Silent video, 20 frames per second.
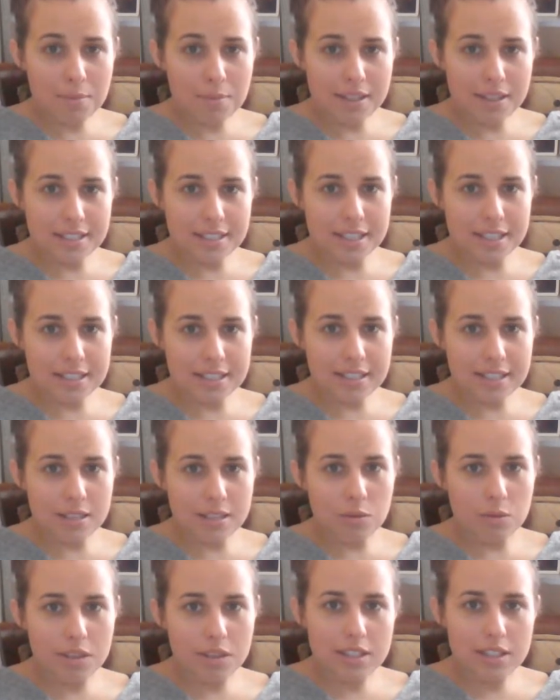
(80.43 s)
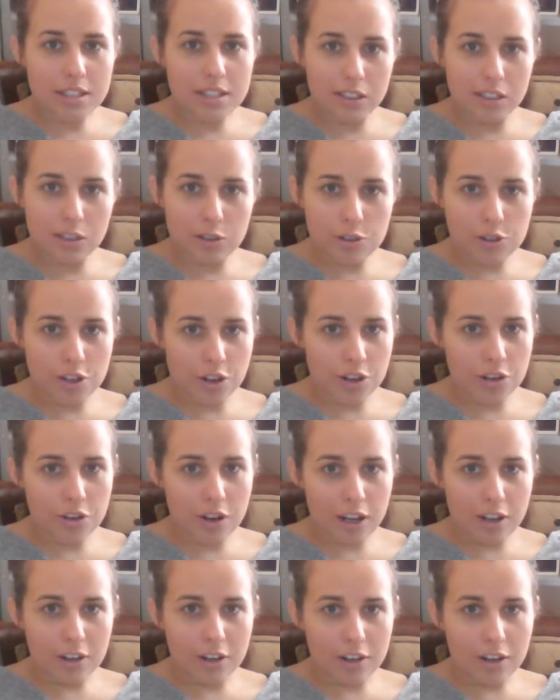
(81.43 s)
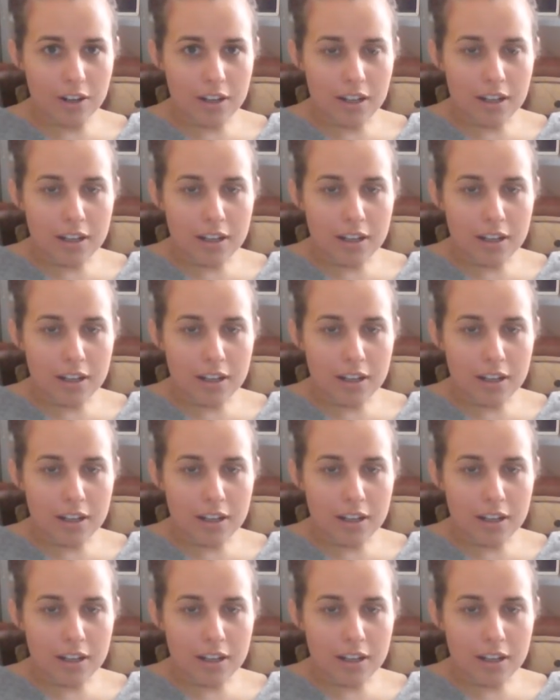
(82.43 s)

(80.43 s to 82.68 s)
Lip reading: and tested it with the signal generator.